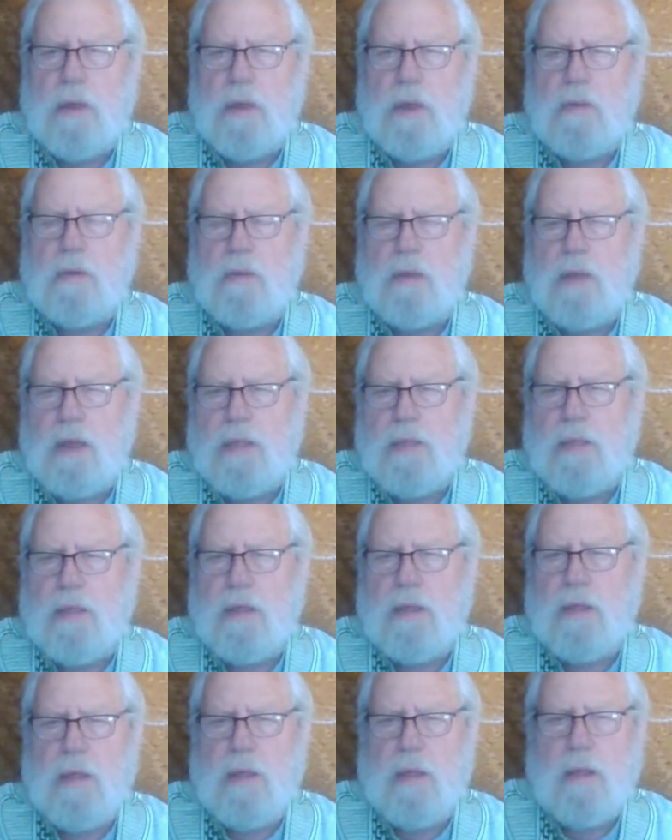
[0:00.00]
underneath
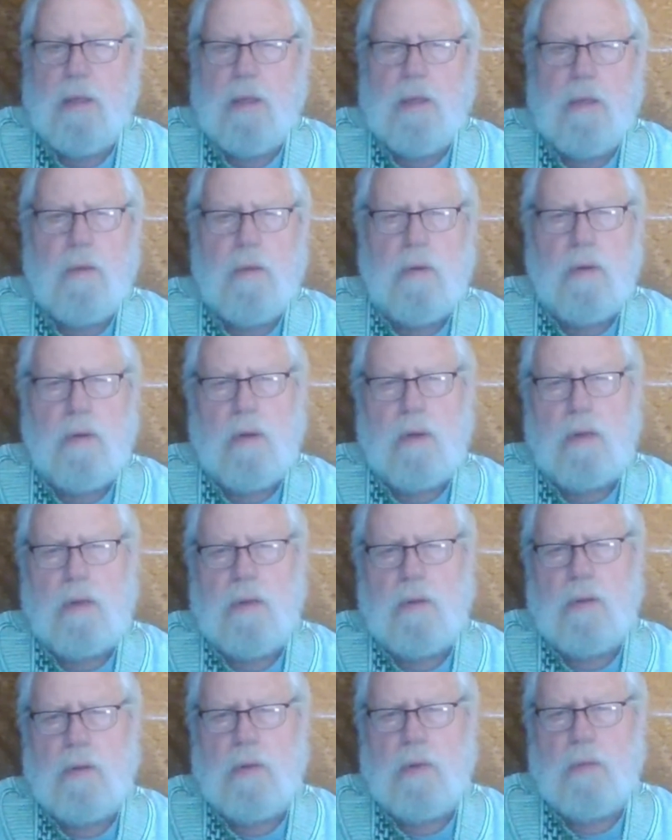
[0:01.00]
it, or
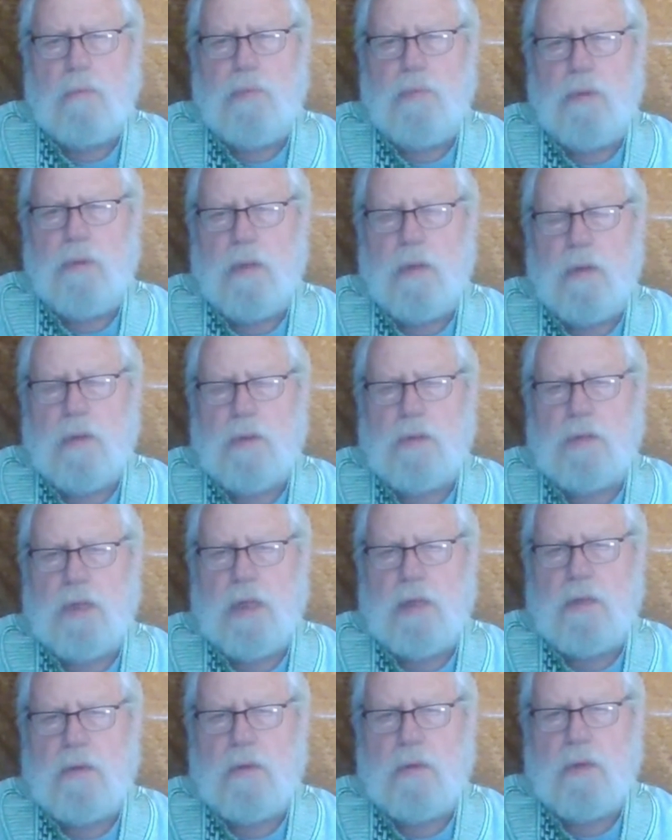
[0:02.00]
you can put
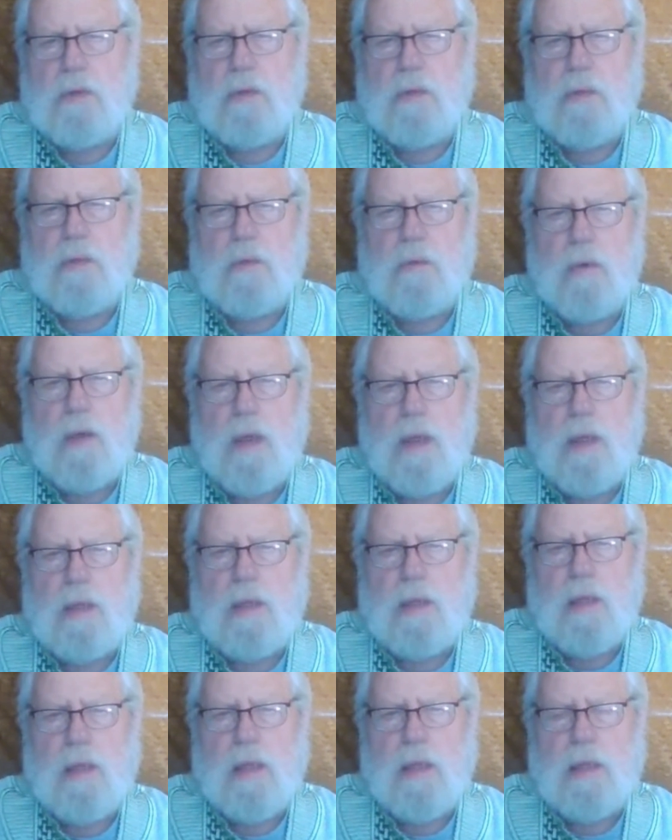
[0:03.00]
Oshe Torah to the right
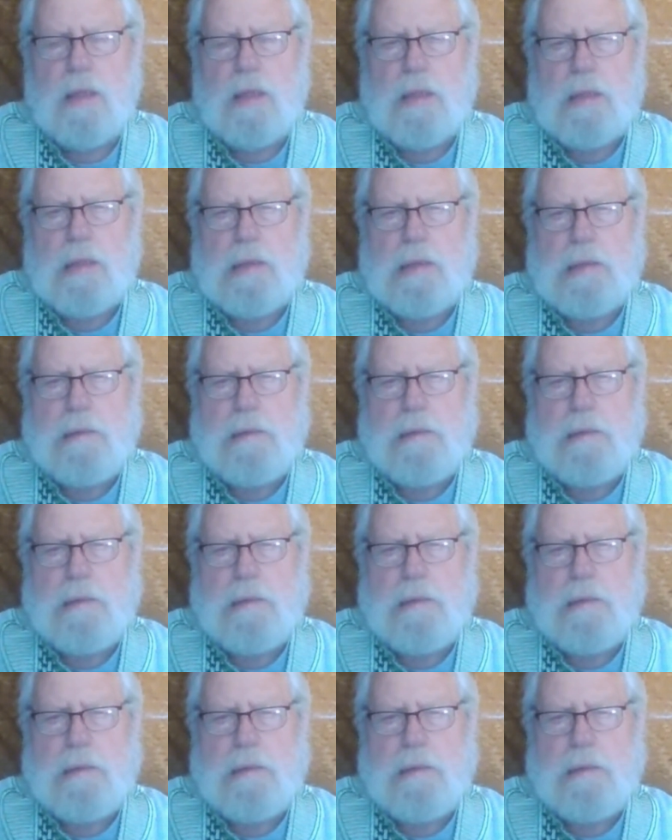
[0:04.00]
and